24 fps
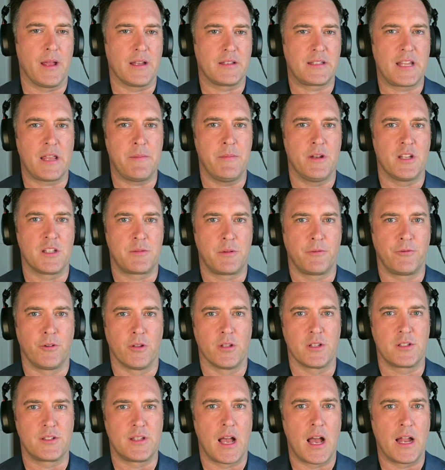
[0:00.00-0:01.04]
about 10 minutes
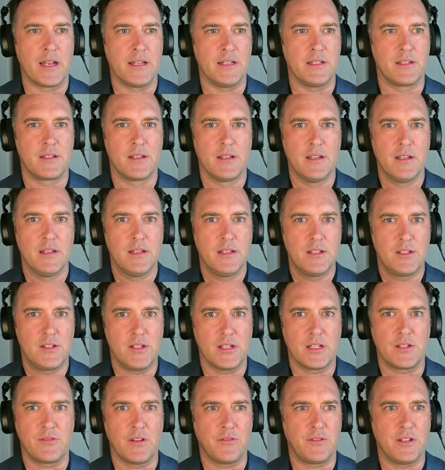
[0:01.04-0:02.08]
before the start, he's
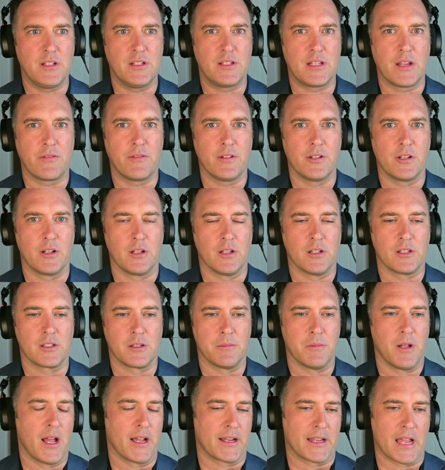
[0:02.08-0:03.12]
$6.50,
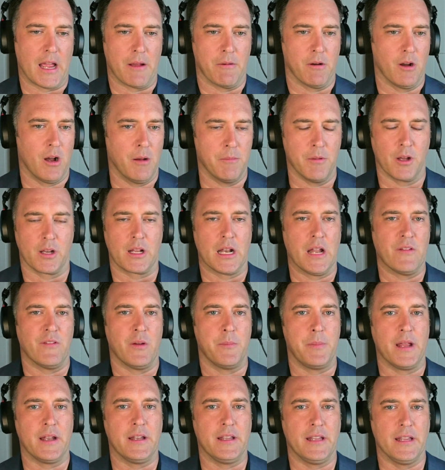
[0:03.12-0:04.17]
$7. I'm like, okay, well, I'm not going to have
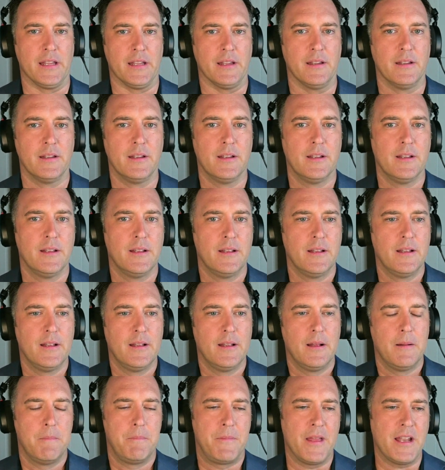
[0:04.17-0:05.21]
a bet here.
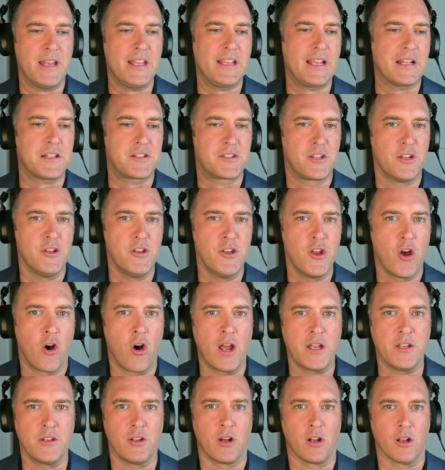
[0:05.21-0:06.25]
Then he gets to
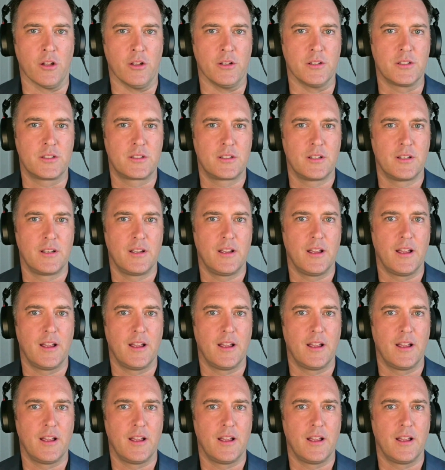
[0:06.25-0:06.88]
$9.